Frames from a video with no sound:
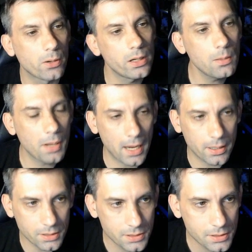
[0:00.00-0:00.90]

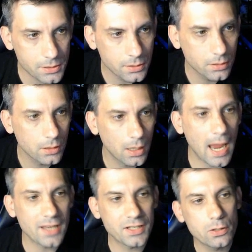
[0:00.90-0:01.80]
Companions
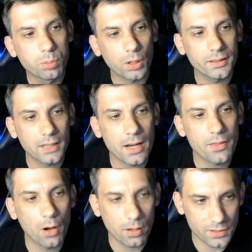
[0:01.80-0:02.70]
and 2 Bloodtithe
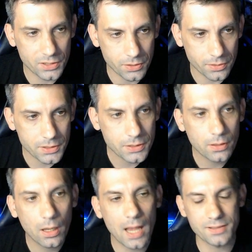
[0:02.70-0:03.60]
Harvesters
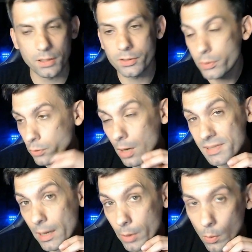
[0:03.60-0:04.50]
as our 2-drops
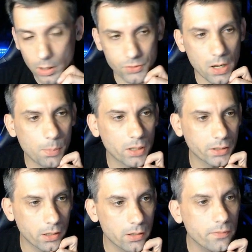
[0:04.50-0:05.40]
that we want to drop on
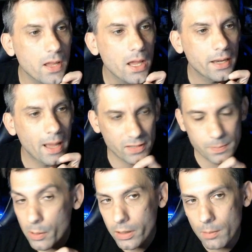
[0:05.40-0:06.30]
curve. Now, the
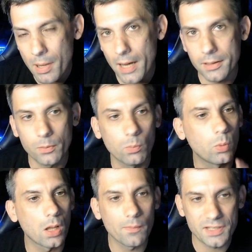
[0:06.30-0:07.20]
Spirited Companion will
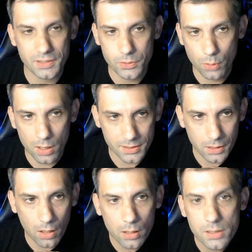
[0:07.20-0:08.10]
obviously draw us
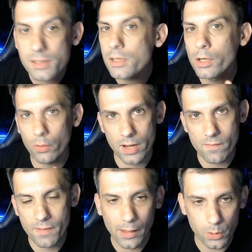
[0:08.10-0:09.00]
cards, create
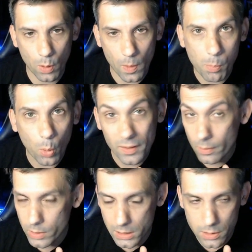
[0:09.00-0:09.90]
value on the board that we
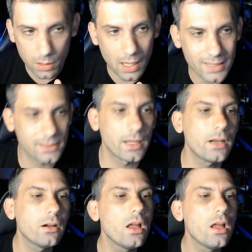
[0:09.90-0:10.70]
can utilize later,